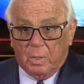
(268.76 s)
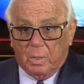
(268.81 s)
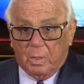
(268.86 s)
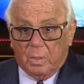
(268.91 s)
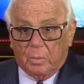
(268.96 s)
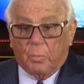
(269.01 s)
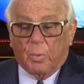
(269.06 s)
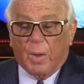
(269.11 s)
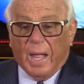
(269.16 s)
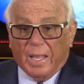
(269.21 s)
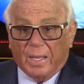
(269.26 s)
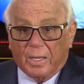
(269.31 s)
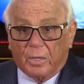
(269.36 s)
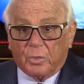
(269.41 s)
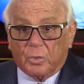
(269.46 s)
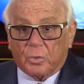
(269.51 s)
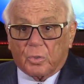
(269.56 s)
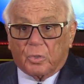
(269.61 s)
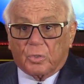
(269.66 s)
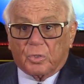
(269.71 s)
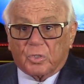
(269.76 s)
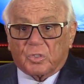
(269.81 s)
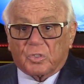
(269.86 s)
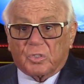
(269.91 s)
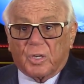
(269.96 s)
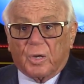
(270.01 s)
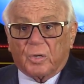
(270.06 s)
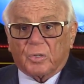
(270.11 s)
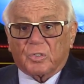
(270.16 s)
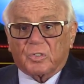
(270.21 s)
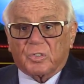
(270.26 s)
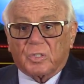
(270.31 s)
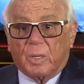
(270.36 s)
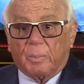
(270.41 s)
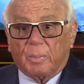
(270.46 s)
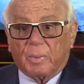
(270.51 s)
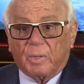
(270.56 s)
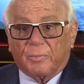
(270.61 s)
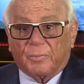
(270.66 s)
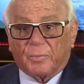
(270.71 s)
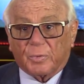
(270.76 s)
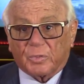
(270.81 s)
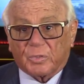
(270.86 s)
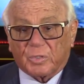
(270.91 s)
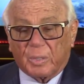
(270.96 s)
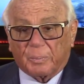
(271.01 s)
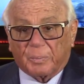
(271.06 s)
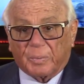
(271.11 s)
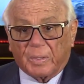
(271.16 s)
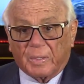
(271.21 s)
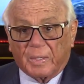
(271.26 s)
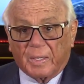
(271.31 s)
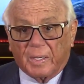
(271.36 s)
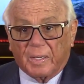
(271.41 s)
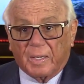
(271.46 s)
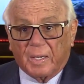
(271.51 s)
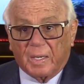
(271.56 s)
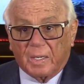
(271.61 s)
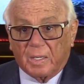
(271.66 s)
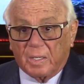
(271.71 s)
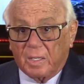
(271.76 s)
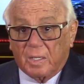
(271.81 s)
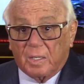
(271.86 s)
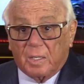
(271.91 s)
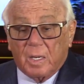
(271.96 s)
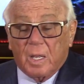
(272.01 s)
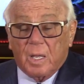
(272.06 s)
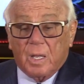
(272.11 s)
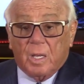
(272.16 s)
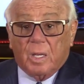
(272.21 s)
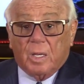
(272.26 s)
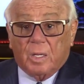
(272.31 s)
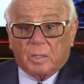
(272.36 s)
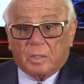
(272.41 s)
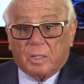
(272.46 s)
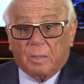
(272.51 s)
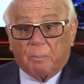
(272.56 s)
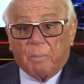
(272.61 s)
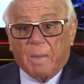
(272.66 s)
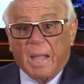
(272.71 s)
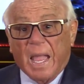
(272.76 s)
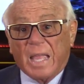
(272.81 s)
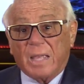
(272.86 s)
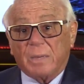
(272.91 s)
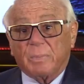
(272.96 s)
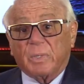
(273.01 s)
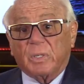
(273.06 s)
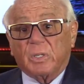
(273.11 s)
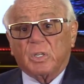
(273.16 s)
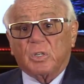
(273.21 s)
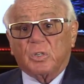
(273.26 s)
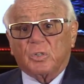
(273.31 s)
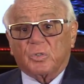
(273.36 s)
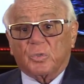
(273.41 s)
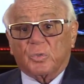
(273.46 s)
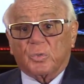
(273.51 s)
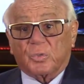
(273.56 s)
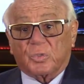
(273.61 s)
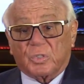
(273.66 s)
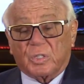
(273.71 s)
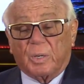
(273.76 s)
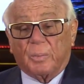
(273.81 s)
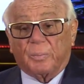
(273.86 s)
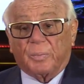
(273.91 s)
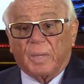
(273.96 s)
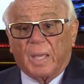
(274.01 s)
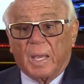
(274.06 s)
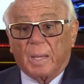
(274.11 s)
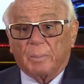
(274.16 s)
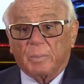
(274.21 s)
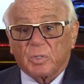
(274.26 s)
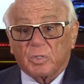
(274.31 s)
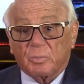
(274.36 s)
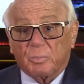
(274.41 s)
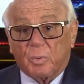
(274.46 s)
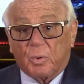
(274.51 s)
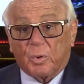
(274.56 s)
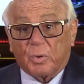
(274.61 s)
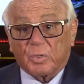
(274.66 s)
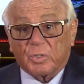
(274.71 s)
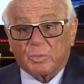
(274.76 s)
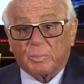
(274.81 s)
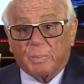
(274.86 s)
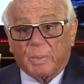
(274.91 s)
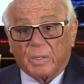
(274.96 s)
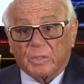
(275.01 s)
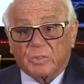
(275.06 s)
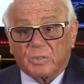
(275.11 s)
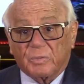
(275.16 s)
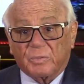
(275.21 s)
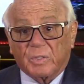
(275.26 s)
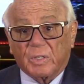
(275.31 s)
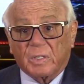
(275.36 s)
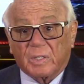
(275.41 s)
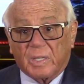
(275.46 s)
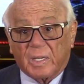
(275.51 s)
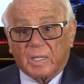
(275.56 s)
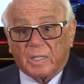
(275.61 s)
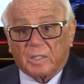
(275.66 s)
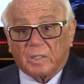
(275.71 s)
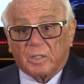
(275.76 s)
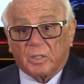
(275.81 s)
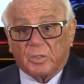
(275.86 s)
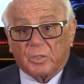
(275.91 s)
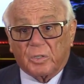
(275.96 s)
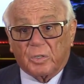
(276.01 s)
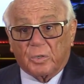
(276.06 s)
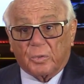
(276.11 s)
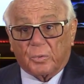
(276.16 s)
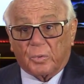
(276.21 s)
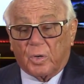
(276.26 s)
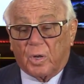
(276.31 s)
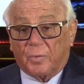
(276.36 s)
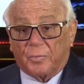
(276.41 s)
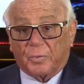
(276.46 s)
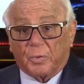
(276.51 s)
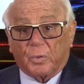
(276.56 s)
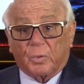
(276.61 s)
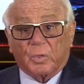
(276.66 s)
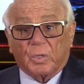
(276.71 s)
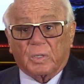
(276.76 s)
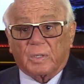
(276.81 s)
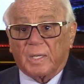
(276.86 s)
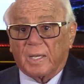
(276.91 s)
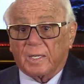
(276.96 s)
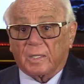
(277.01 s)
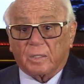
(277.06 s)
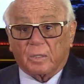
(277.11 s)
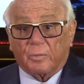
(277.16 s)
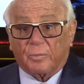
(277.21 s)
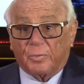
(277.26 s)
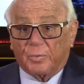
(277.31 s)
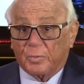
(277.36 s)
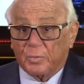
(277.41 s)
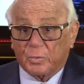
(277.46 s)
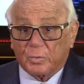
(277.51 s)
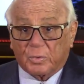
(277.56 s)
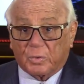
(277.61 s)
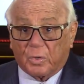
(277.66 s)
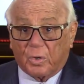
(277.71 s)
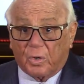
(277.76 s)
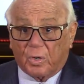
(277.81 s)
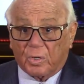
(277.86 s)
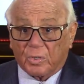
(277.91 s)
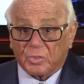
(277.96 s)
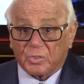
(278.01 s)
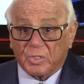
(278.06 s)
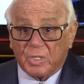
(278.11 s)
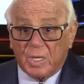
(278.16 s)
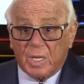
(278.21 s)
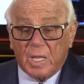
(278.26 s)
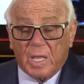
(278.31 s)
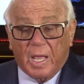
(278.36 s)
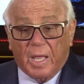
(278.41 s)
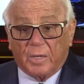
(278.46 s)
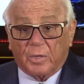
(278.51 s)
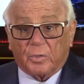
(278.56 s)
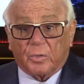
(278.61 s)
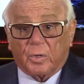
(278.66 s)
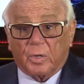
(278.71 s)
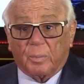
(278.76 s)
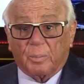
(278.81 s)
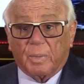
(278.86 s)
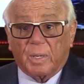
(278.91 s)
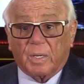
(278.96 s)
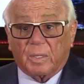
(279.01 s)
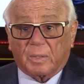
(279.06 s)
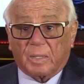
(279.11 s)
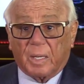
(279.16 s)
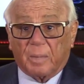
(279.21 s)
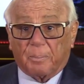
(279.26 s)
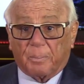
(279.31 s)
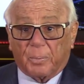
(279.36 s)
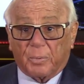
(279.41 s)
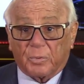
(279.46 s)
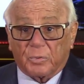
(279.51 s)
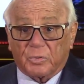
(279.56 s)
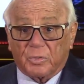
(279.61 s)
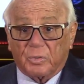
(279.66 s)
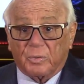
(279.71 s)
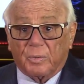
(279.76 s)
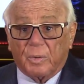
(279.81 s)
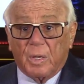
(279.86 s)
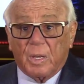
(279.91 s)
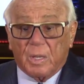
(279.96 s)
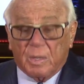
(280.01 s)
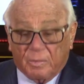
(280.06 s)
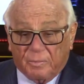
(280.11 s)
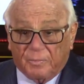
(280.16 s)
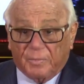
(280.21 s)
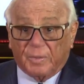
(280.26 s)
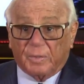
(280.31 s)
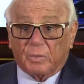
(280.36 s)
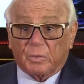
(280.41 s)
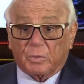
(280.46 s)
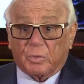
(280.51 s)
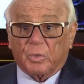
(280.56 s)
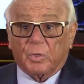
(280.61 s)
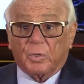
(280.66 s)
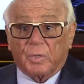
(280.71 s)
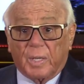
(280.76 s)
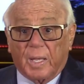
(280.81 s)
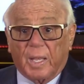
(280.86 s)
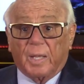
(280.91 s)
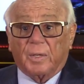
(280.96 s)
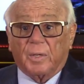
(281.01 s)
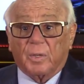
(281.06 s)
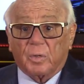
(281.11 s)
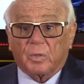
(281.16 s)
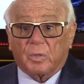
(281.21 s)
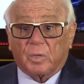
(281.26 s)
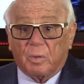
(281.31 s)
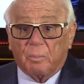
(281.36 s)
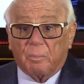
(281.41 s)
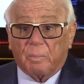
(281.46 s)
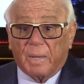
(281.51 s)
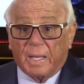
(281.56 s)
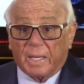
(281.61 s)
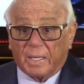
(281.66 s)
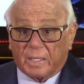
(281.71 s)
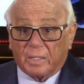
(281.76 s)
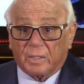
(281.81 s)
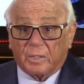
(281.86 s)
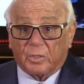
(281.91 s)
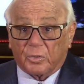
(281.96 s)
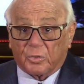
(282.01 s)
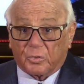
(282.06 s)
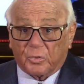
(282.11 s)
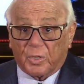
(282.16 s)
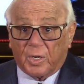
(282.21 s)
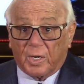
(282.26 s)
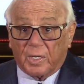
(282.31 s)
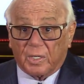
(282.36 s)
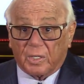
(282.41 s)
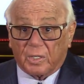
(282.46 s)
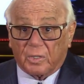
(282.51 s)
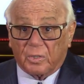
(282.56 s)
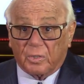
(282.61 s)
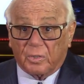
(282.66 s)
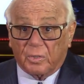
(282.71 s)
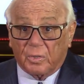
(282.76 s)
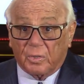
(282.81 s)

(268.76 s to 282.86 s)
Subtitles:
Why are you going to charge somebody for something that they eat? To buy them a dessert sometimes is more expensive than taking the dinner off. You're only taking the food cost, and you're going to make that person feel good, and they'll come back and they'll try again.